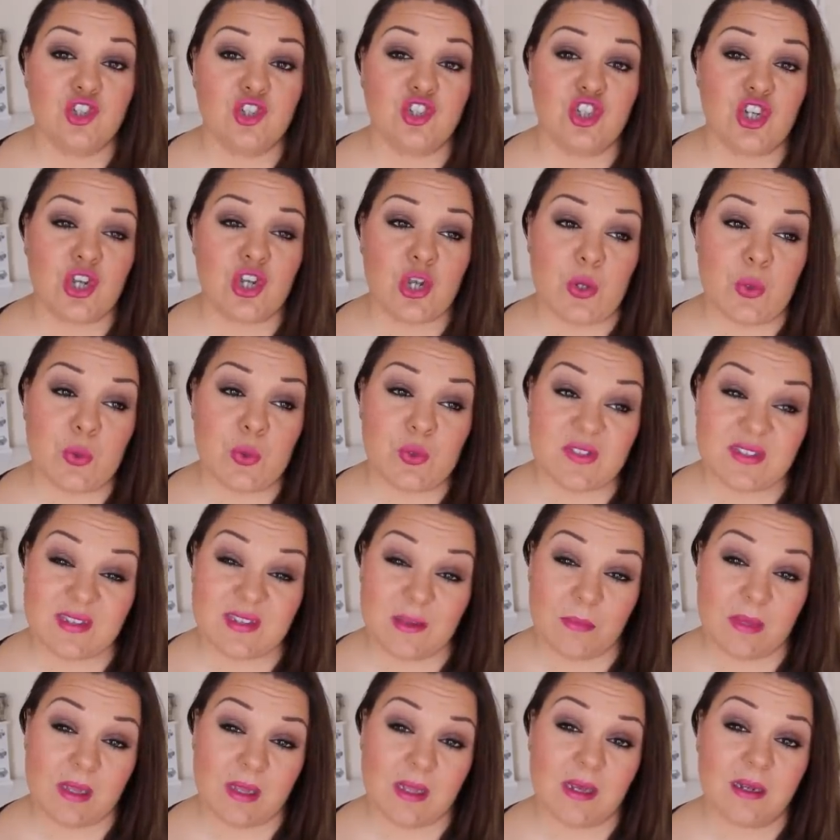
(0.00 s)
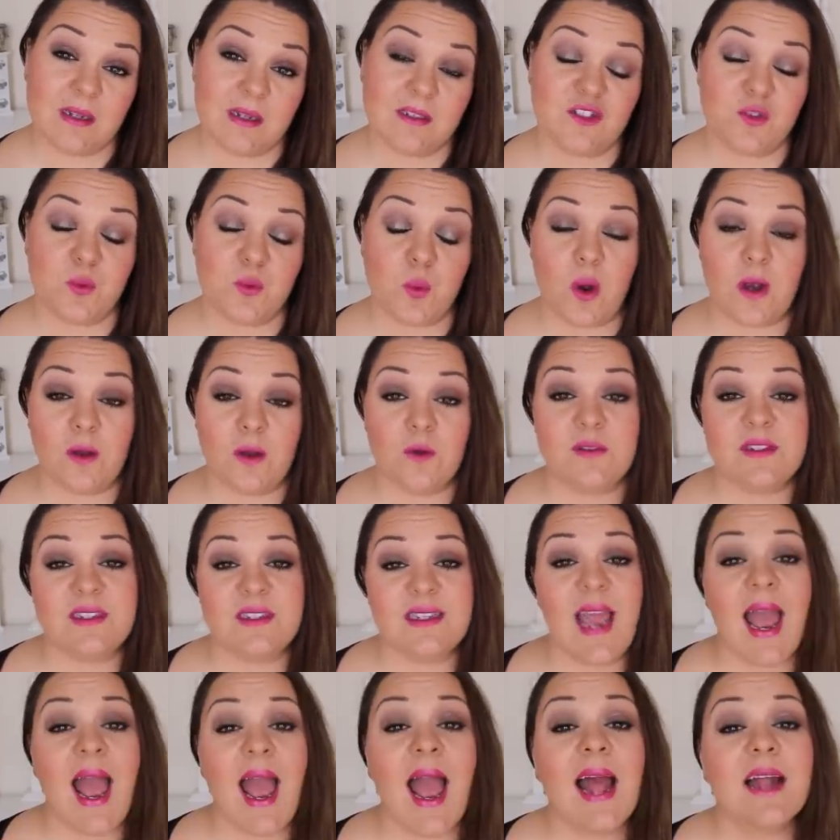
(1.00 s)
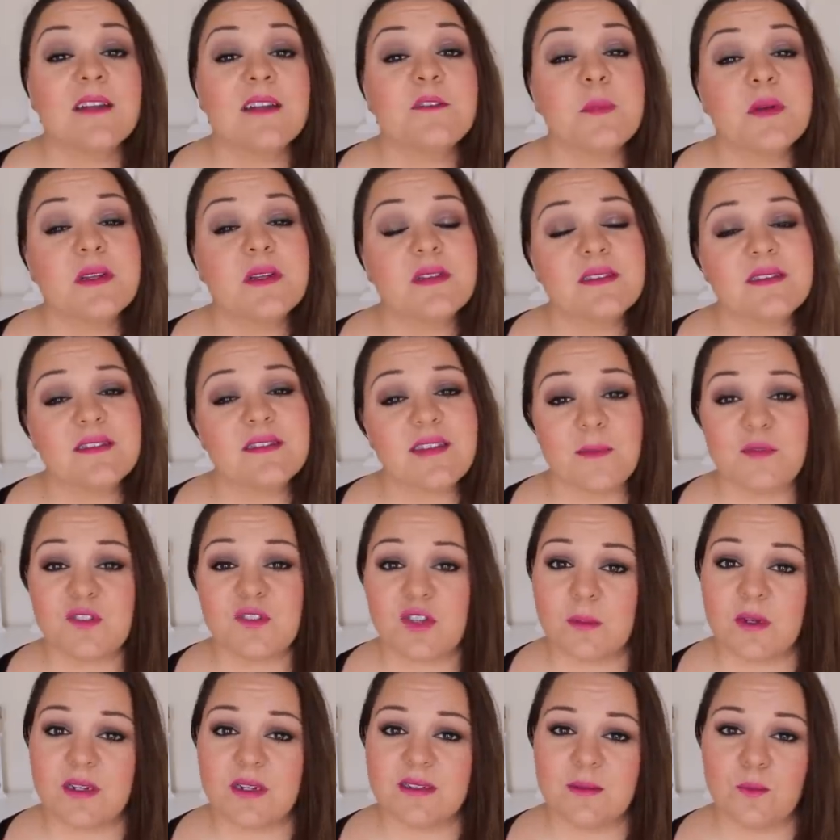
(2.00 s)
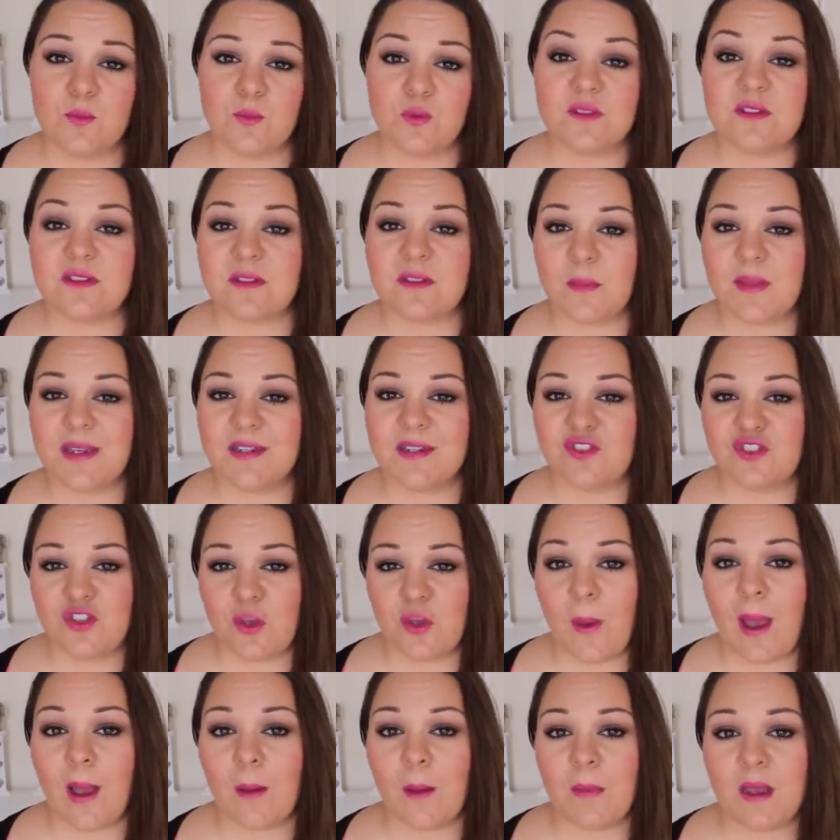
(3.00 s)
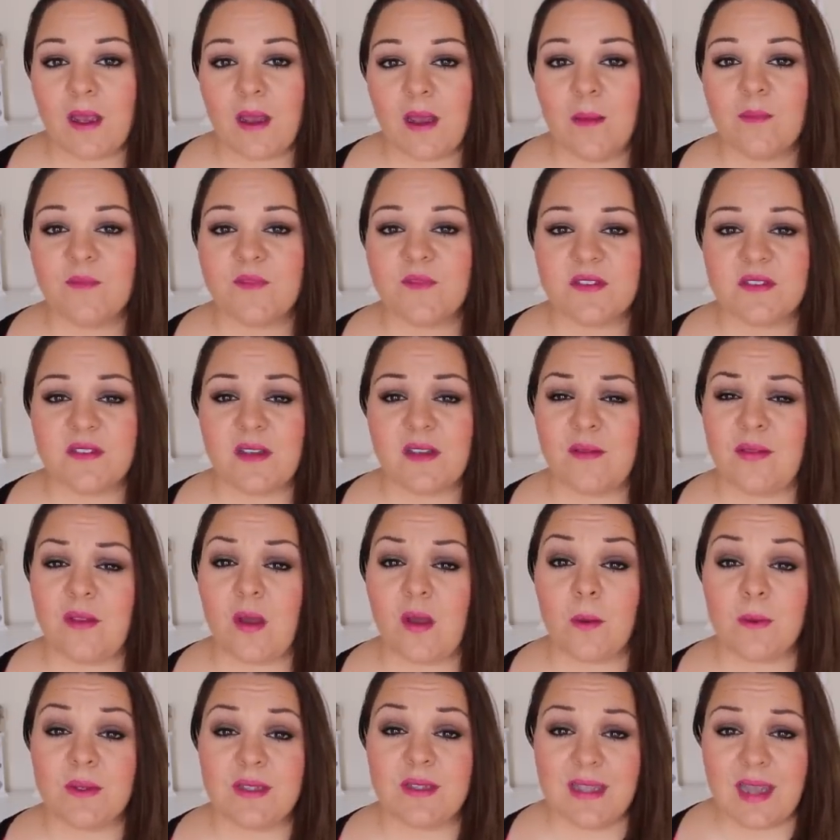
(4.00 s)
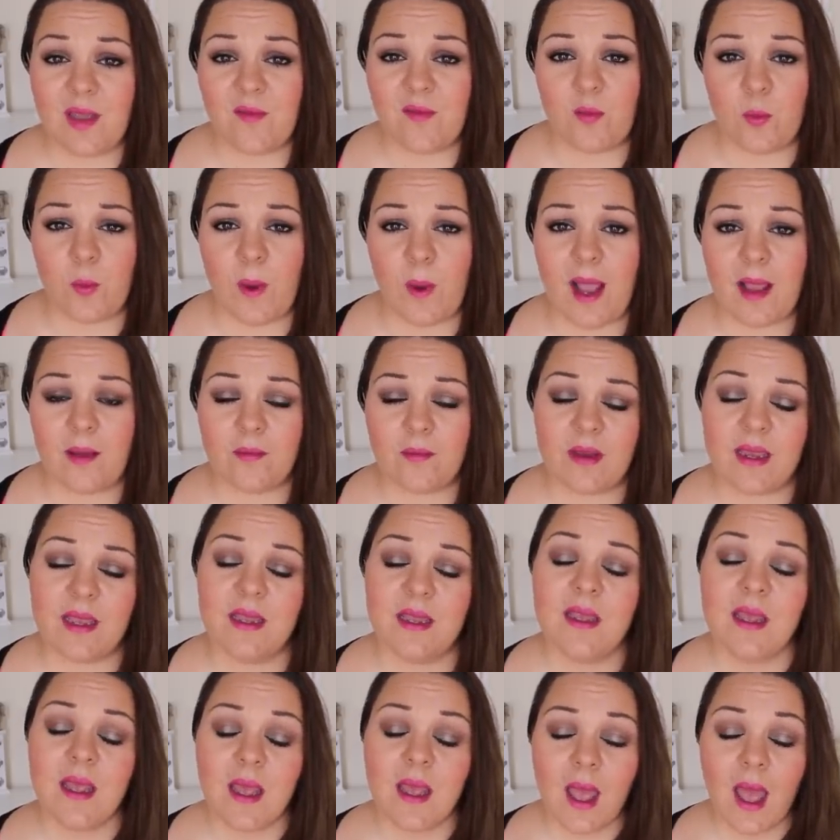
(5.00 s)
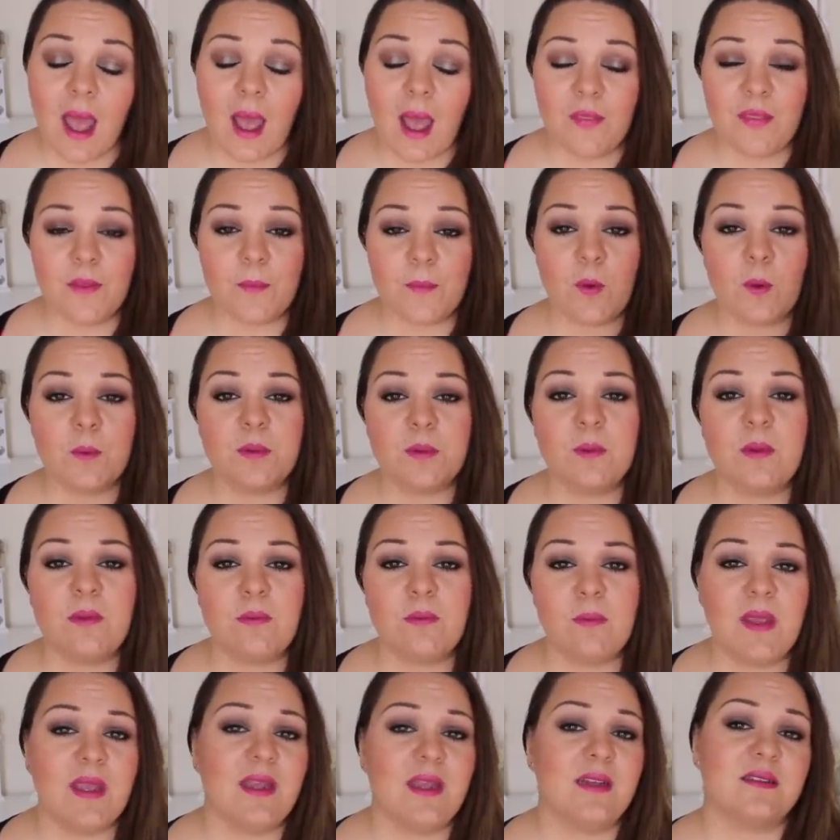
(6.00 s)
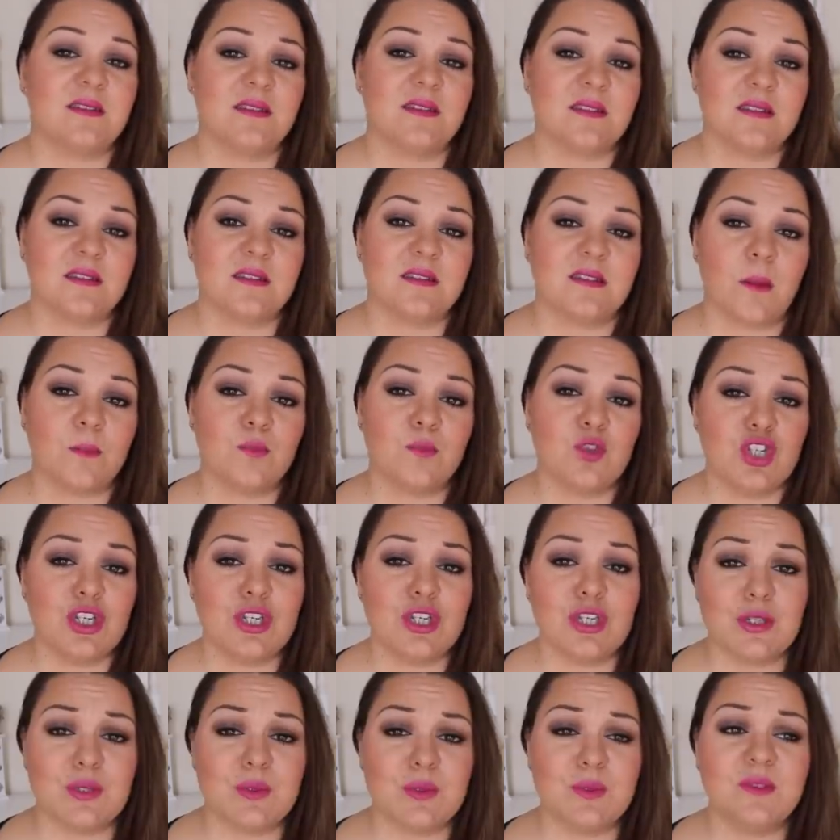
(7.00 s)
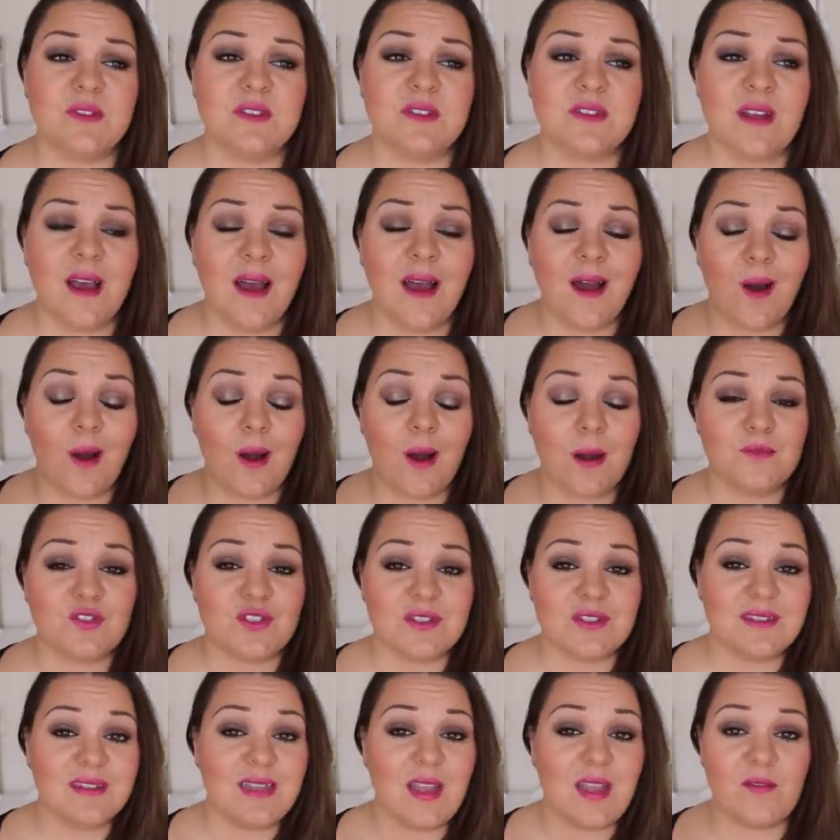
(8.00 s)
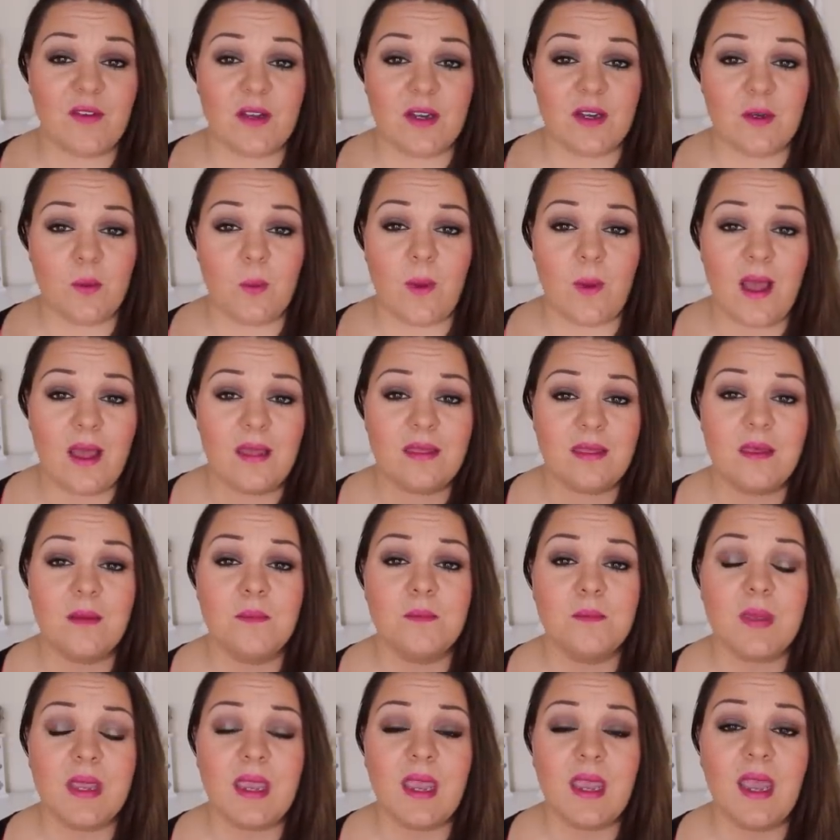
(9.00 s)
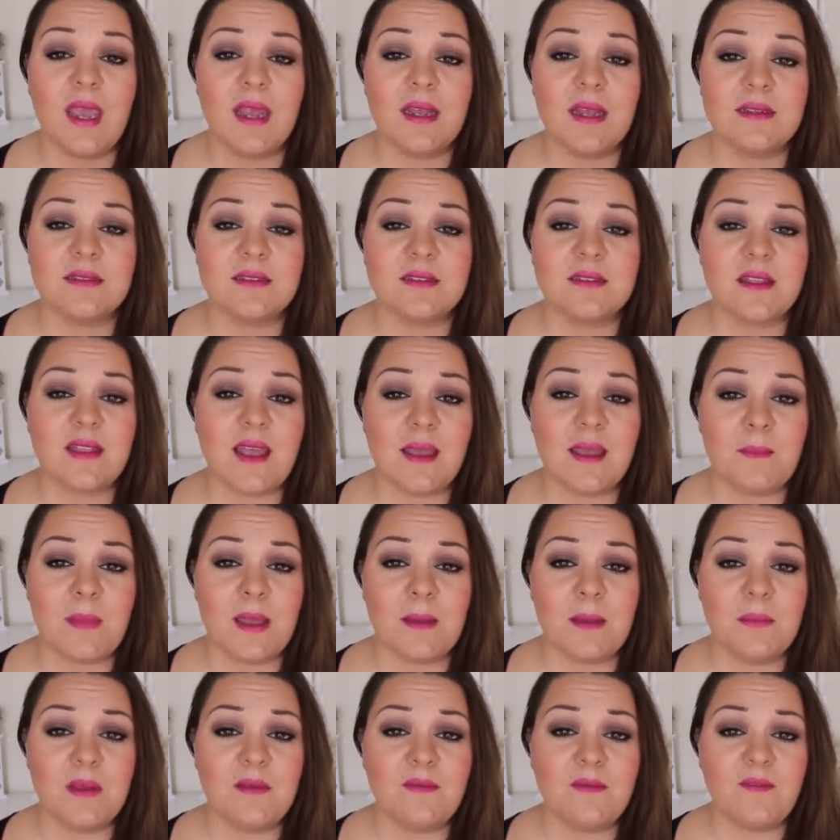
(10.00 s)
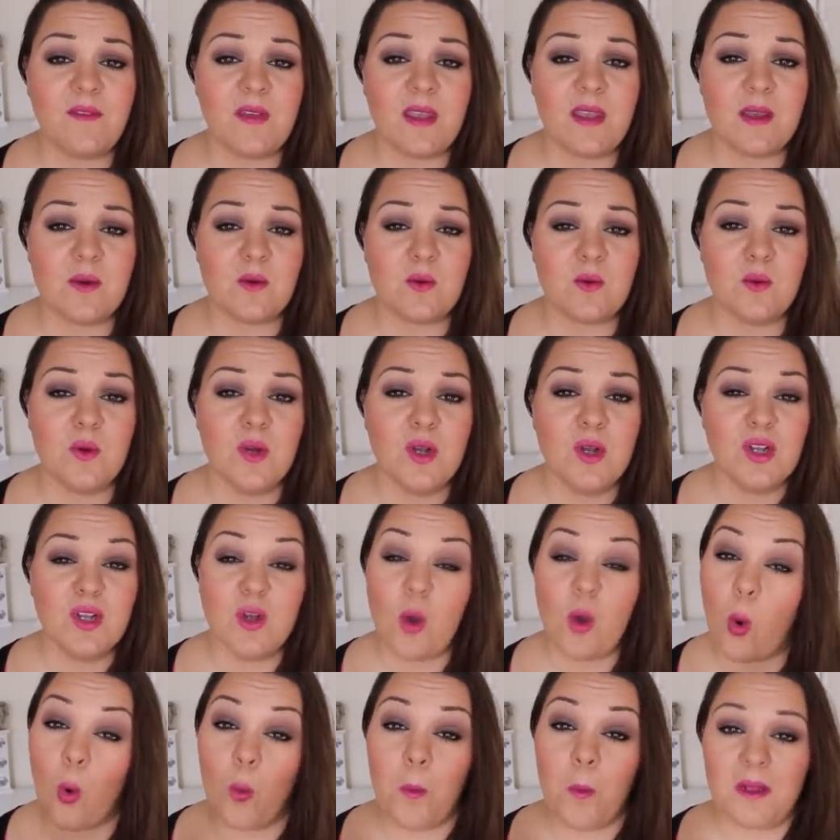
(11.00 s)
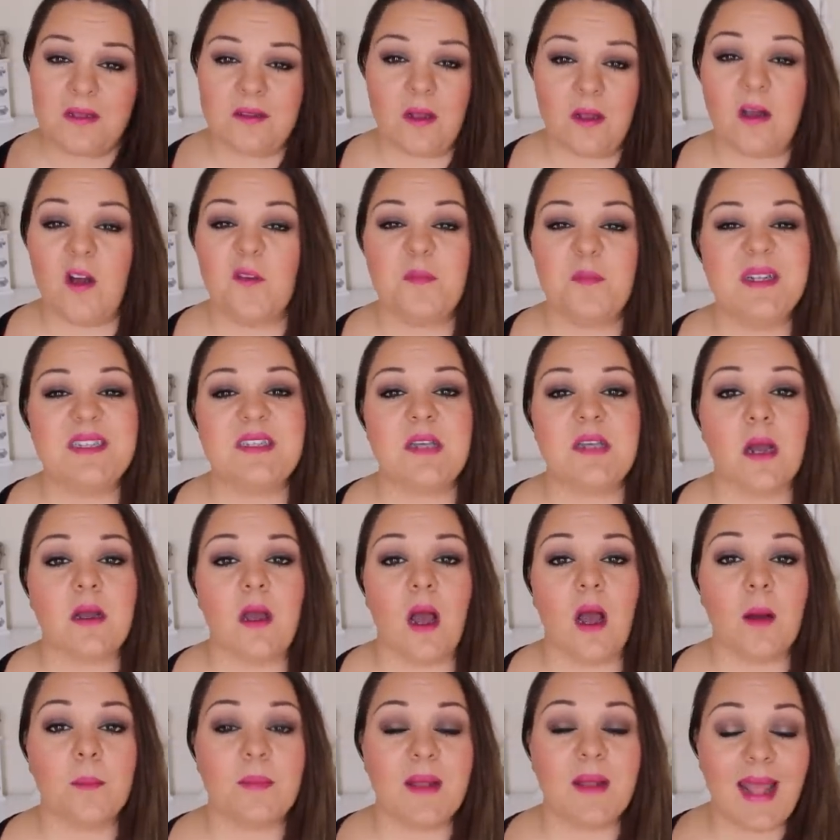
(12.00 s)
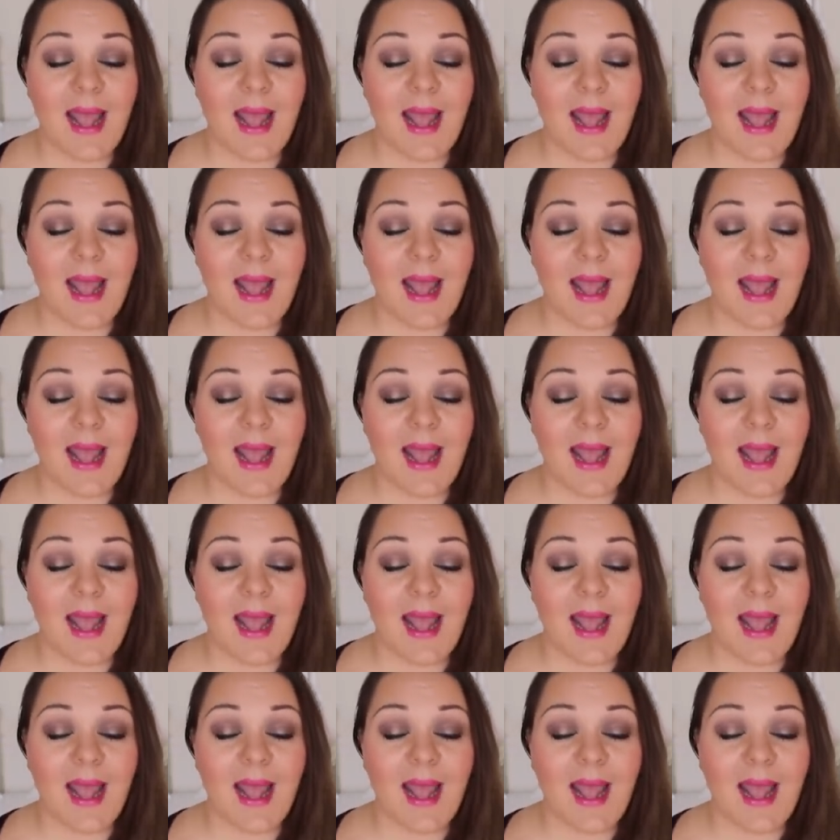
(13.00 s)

too similar to what I already had but at the same time I didn't want something too out of my comfort zone that I would never wear it and the problem with me is some nudes I'm just never going to wear them because they make me feel almost like I've been dug up.